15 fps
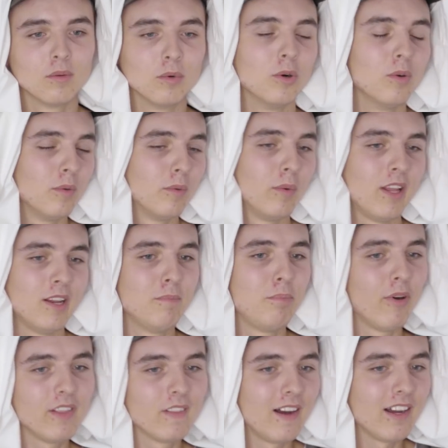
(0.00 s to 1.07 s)
Well, when a
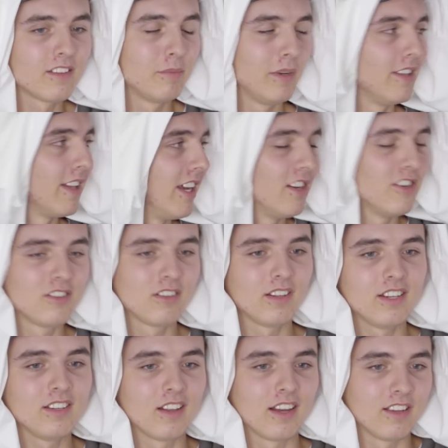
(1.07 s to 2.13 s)
boy likes me, they
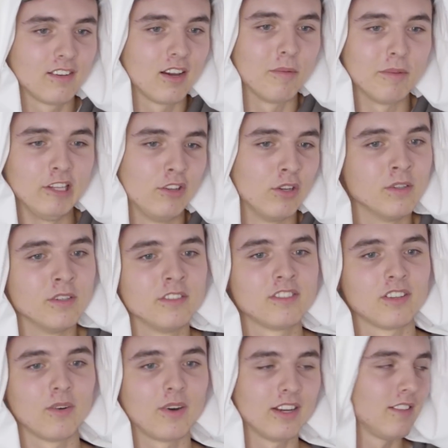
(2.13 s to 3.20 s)
usually like come in two.
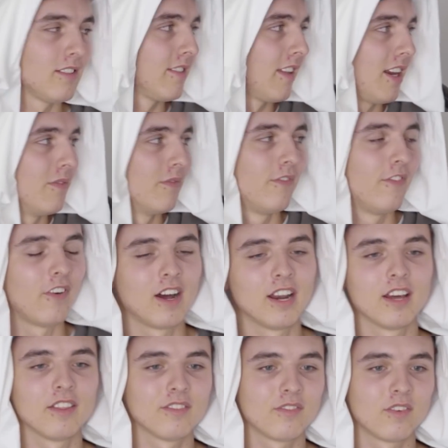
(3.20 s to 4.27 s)
so I just let him fight
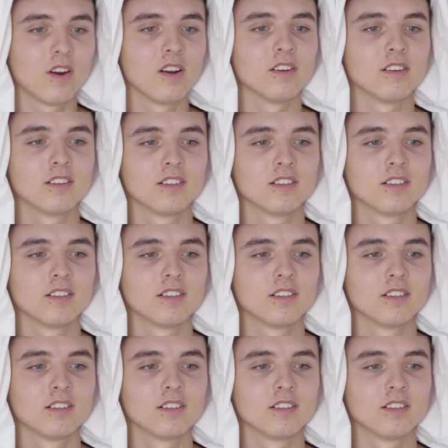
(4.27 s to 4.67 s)
out the front.